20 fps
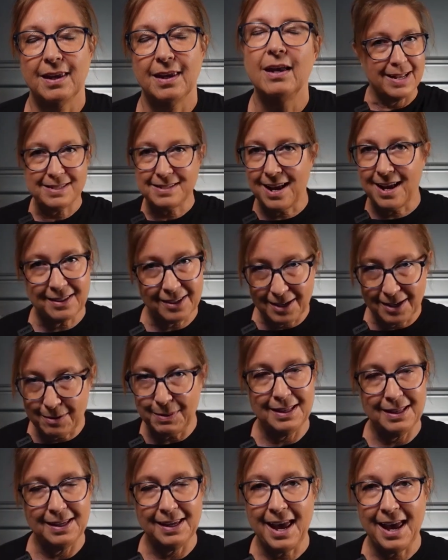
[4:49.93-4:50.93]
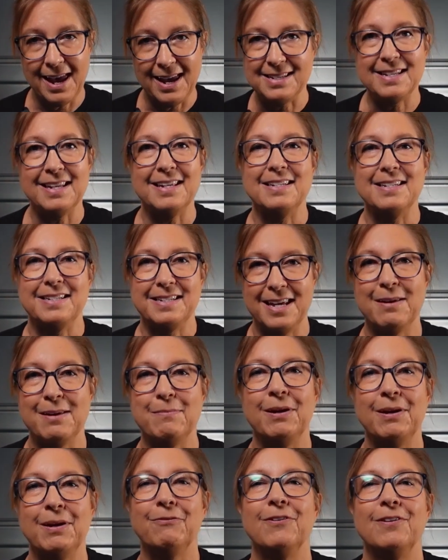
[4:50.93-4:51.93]
That's not going to be the case. At C
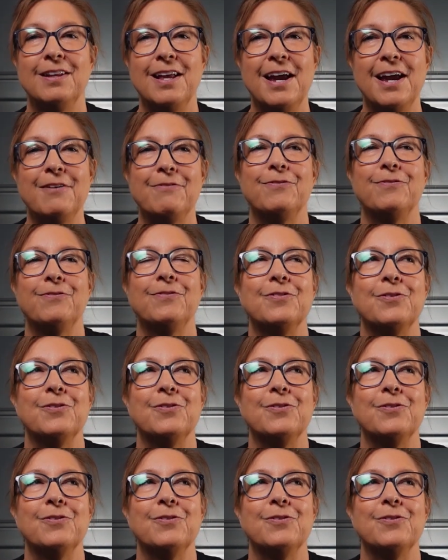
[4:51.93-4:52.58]
M E for Life